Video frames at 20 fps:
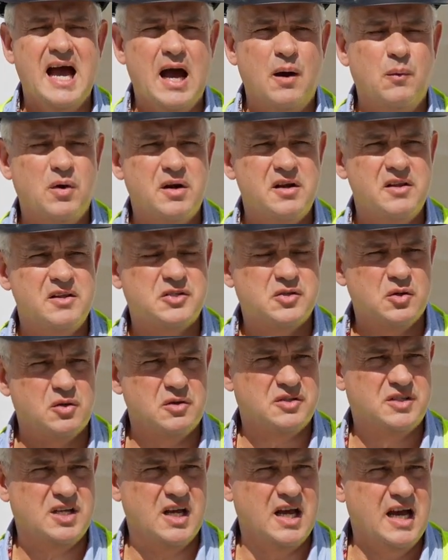And what are the sort
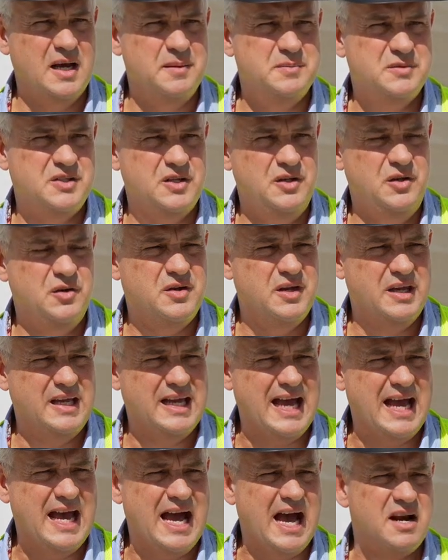of terms that you can
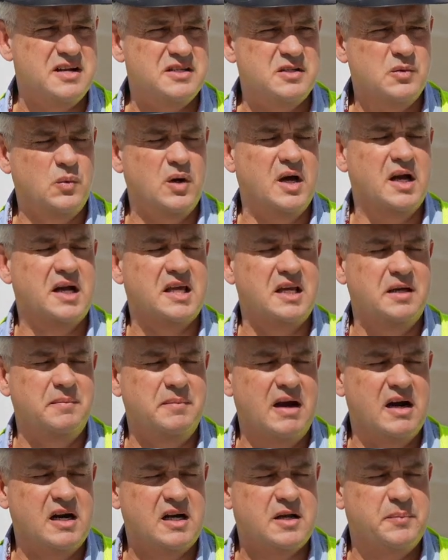get? How does it work in
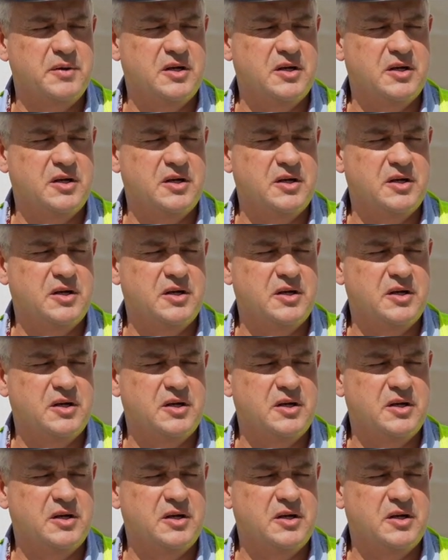America?